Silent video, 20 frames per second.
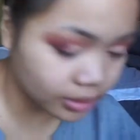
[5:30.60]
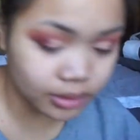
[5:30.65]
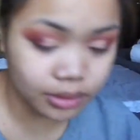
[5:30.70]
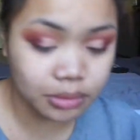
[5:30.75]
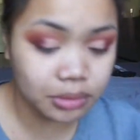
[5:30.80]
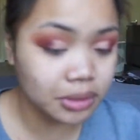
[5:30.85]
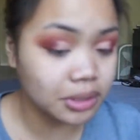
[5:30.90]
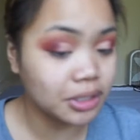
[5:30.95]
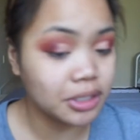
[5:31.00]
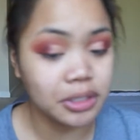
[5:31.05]

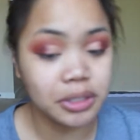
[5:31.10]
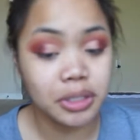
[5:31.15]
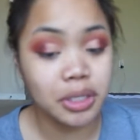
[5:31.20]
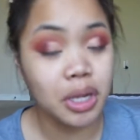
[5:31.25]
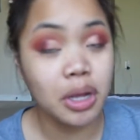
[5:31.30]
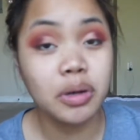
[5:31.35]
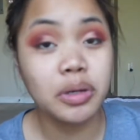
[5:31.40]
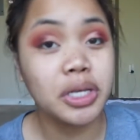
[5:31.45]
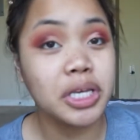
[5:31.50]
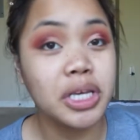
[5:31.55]
So this is
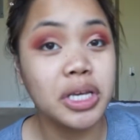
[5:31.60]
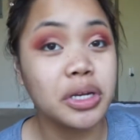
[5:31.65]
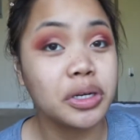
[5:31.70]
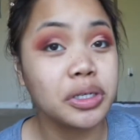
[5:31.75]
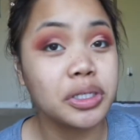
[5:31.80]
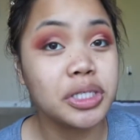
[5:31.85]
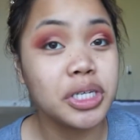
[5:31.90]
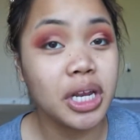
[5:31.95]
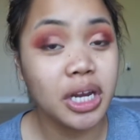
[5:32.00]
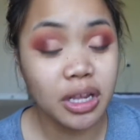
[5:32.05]
low-key
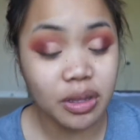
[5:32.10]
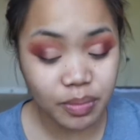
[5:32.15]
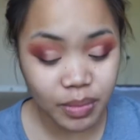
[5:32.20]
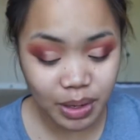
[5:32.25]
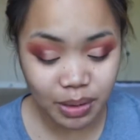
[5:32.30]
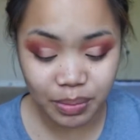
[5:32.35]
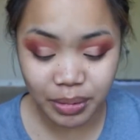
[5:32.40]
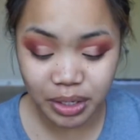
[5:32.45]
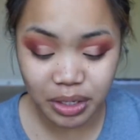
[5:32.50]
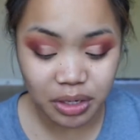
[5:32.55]
irritating
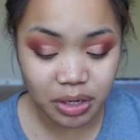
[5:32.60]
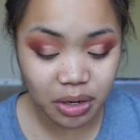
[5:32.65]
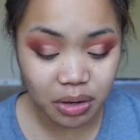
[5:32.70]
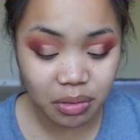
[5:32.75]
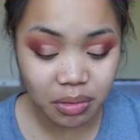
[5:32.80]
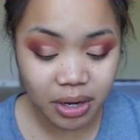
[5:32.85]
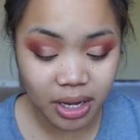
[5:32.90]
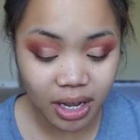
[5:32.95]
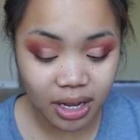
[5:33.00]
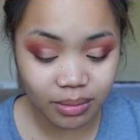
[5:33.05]
me, but you know
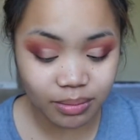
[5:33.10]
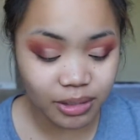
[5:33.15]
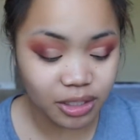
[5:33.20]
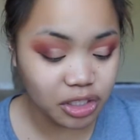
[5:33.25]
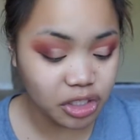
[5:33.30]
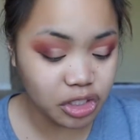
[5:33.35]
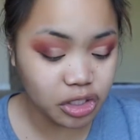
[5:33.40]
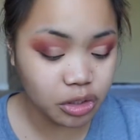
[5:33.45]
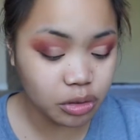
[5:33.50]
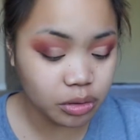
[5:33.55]
what? I'm gonna
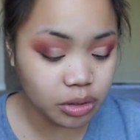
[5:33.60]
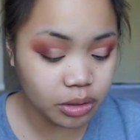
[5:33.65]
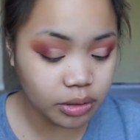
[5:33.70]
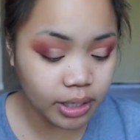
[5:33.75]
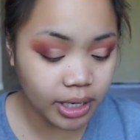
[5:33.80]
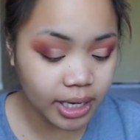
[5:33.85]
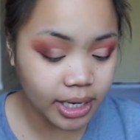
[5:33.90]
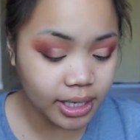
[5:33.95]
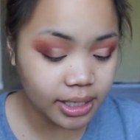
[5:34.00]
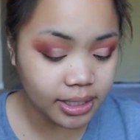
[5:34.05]
show you
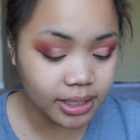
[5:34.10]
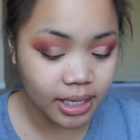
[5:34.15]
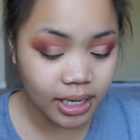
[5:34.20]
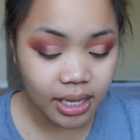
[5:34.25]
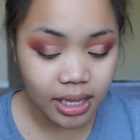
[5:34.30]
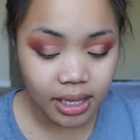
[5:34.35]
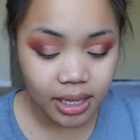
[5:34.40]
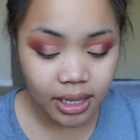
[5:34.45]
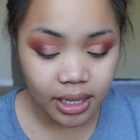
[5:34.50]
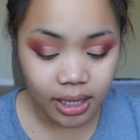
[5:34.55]
guys
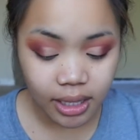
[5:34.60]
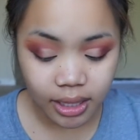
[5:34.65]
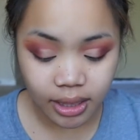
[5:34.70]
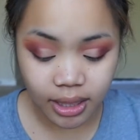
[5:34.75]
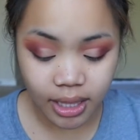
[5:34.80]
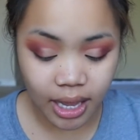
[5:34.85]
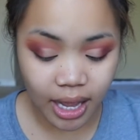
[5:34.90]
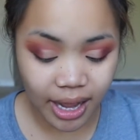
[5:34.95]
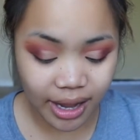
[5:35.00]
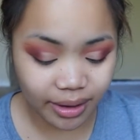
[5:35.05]

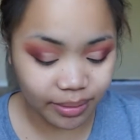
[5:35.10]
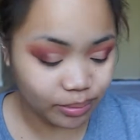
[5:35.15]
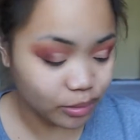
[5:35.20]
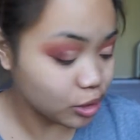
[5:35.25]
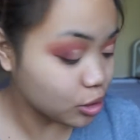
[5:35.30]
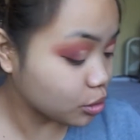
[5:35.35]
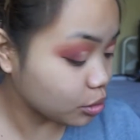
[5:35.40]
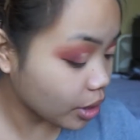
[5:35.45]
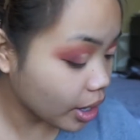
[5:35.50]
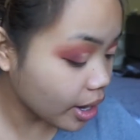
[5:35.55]
that I'm
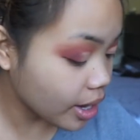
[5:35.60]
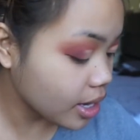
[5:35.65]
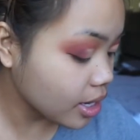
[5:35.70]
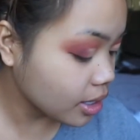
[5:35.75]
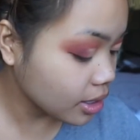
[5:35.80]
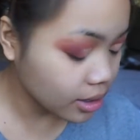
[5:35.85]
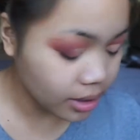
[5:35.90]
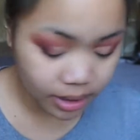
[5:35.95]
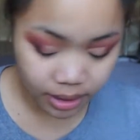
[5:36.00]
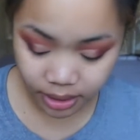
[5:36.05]

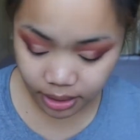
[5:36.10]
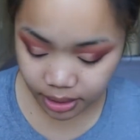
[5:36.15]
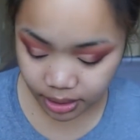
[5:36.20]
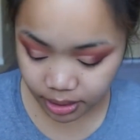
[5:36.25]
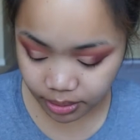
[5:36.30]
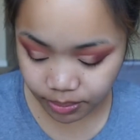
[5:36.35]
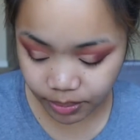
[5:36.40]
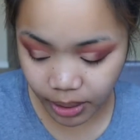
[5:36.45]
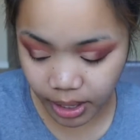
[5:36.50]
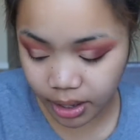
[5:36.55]
trying
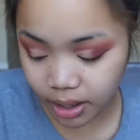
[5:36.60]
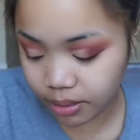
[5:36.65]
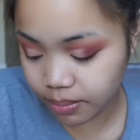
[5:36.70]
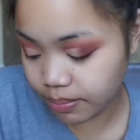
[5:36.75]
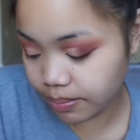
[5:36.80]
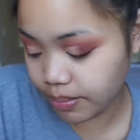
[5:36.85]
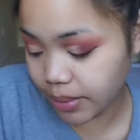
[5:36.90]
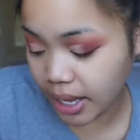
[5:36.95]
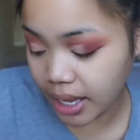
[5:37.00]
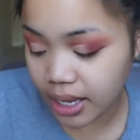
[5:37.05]
my
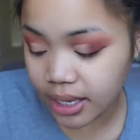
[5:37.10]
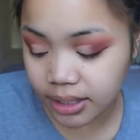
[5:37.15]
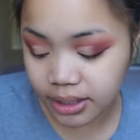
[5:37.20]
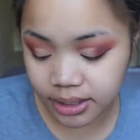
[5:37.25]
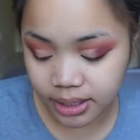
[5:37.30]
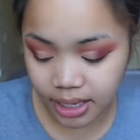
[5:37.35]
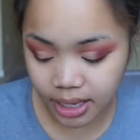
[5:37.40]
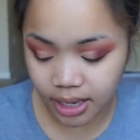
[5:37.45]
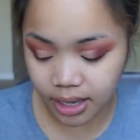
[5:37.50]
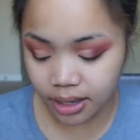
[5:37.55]

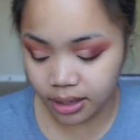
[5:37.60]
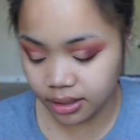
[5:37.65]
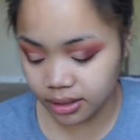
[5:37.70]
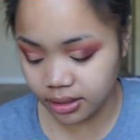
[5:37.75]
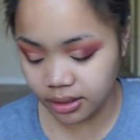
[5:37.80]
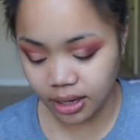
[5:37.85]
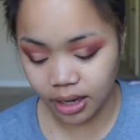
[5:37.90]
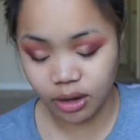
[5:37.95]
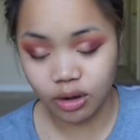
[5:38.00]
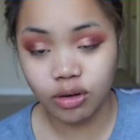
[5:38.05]
best, and
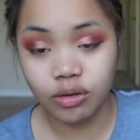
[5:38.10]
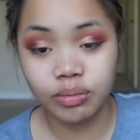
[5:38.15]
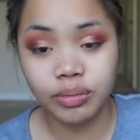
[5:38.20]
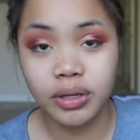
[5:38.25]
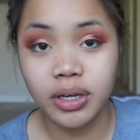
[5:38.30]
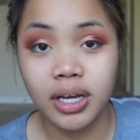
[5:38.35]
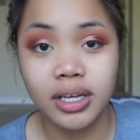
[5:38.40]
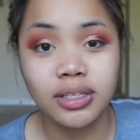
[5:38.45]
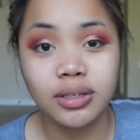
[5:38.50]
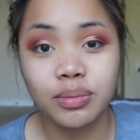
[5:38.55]
I hope
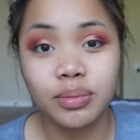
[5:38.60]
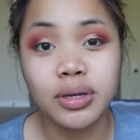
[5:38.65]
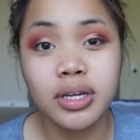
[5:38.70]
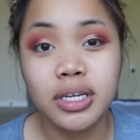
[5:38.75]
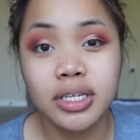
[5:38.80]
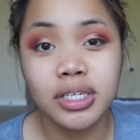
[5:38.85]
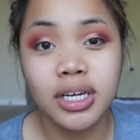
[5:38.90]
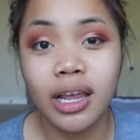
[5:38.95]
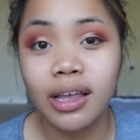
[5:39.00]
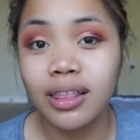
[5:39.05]
you guys
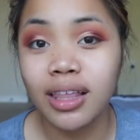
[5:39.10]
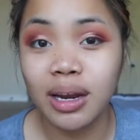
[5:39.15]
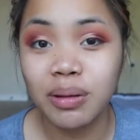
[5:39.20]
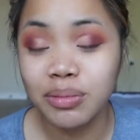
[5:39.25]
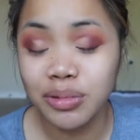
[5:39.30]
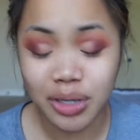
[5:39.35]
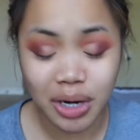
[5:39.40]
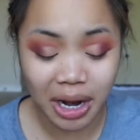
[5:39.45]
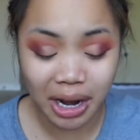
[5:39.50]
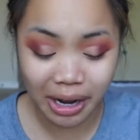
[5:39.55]
appreciate that
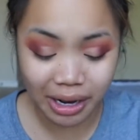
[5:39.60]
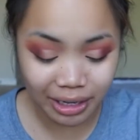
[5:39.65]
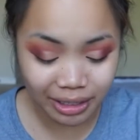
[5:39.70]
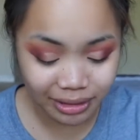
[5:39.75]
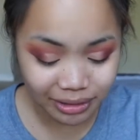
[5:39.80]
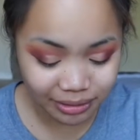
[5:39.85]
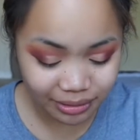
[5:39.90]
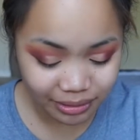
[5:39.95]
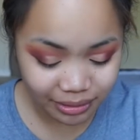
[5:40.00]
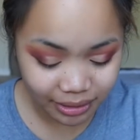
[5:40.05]
I'm
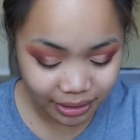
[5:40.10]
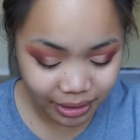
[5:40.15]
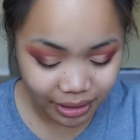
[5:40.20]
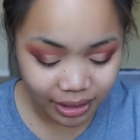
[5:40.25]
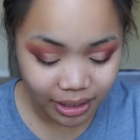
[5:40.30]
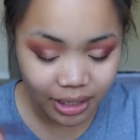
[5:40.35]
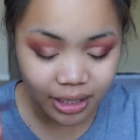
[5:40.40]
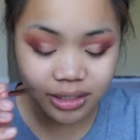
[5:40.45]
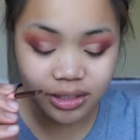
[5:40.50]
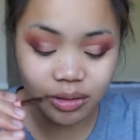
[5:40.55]
trying.
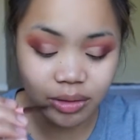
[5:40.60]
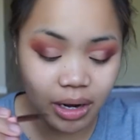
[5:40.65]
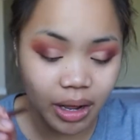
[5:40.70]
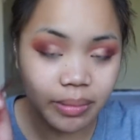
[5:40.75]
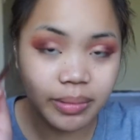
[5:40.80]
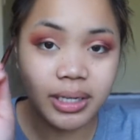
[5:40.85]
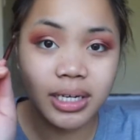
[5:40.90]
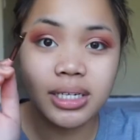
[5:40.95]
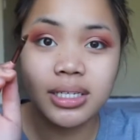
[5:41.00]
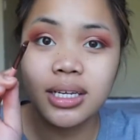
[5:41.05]
So now
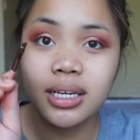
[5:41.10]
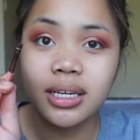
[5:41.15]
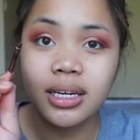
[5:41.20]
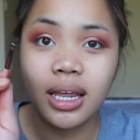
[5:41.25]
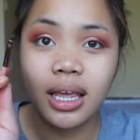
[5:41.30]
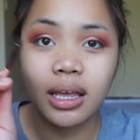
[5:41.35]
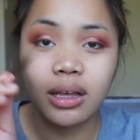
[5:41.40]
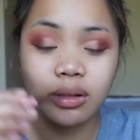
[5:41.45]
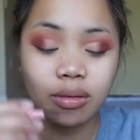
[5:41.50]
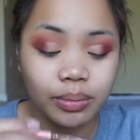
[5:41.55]
I'm gonna take an
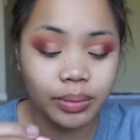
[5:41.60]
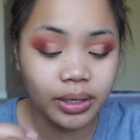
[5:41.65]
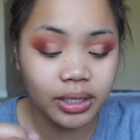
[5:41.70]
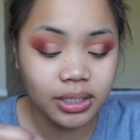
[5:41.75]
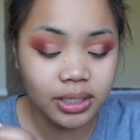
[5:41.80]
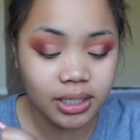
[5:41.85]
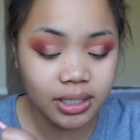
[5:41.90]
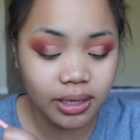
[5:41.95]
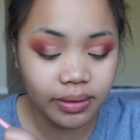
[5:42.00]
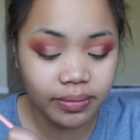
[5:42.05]
angle
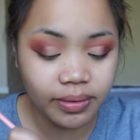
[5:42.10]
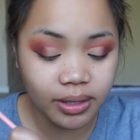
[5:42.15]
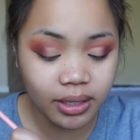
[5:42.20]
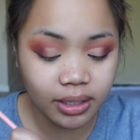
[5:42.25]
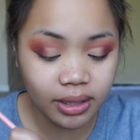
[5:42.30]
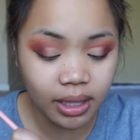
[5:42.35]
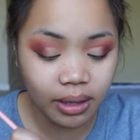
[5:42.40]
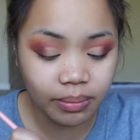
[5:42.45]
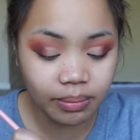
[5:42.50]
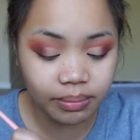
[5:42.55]
brush because I feel
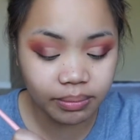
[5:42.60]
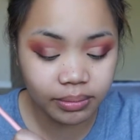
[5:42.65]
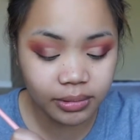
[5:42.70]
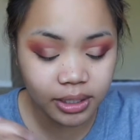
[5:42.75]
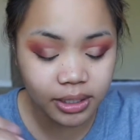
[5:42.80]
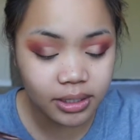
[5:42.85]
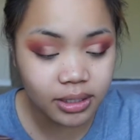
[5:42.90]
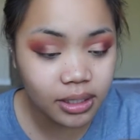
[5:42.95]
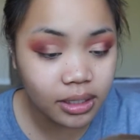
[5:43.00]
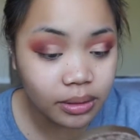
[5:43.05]
like that
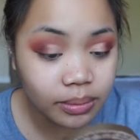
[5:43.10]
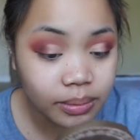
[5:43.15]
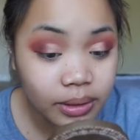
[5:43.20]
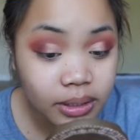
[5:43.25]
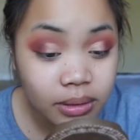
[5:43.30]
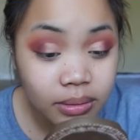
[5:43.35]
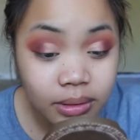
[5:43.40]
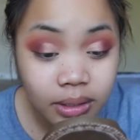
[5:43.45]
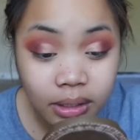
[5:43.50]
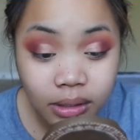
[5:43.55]
concealer
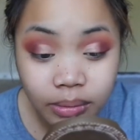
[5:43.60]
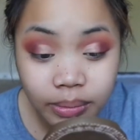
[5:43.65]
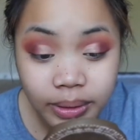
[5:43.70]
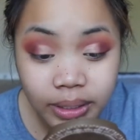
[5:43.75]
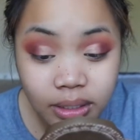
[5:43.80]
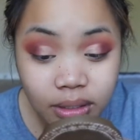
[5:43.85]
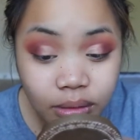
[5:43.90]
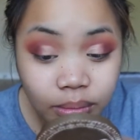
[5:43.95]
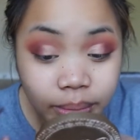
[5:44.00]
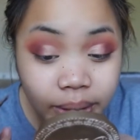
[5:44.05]
brush was a little
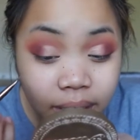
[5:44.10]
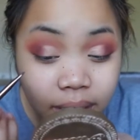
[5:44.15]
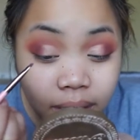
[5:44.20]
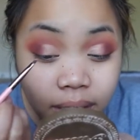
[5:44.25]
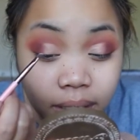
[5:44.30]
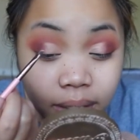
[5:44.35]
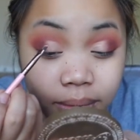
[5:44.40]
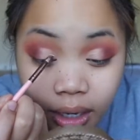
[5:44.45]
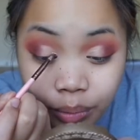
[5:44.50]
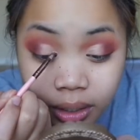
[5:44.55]
bit too big.